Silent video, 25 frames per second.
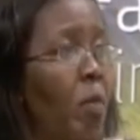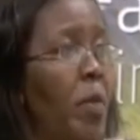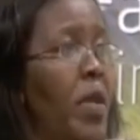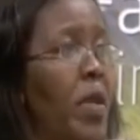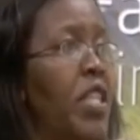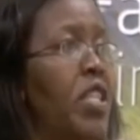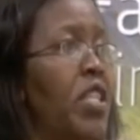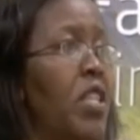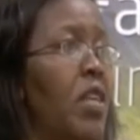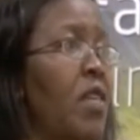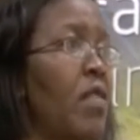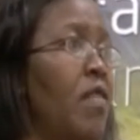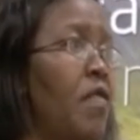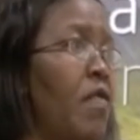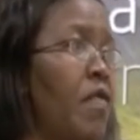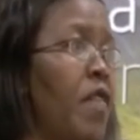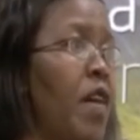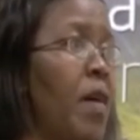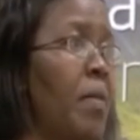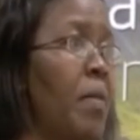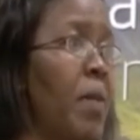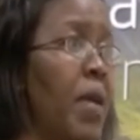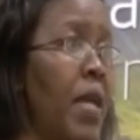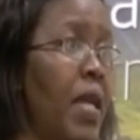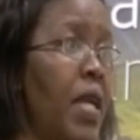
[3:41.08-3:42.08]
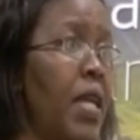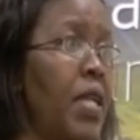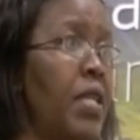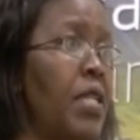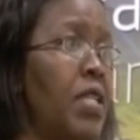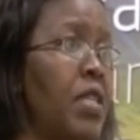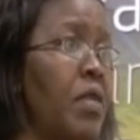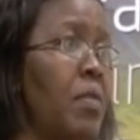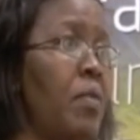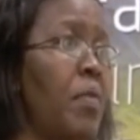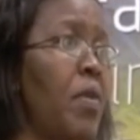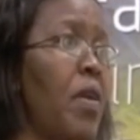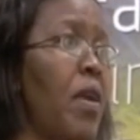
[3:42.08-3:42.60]
commercial farmer
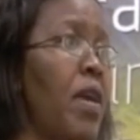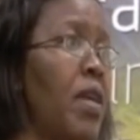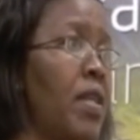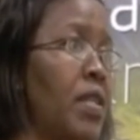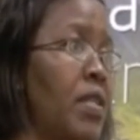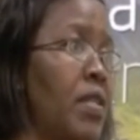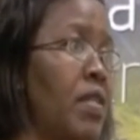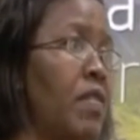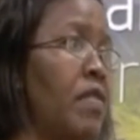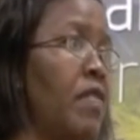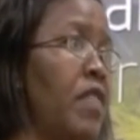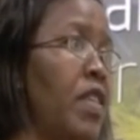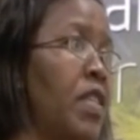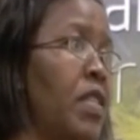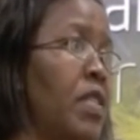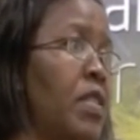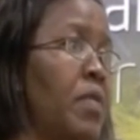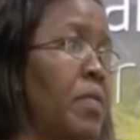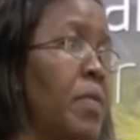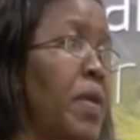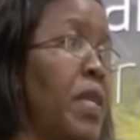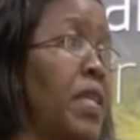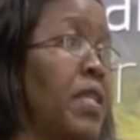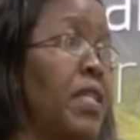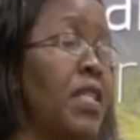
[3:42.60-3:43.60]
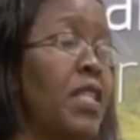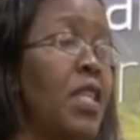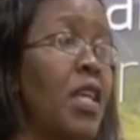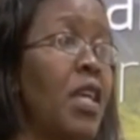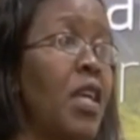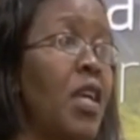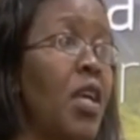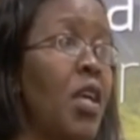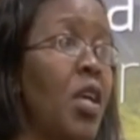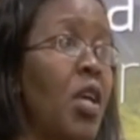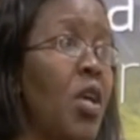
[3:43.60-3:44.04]
enterprise investment,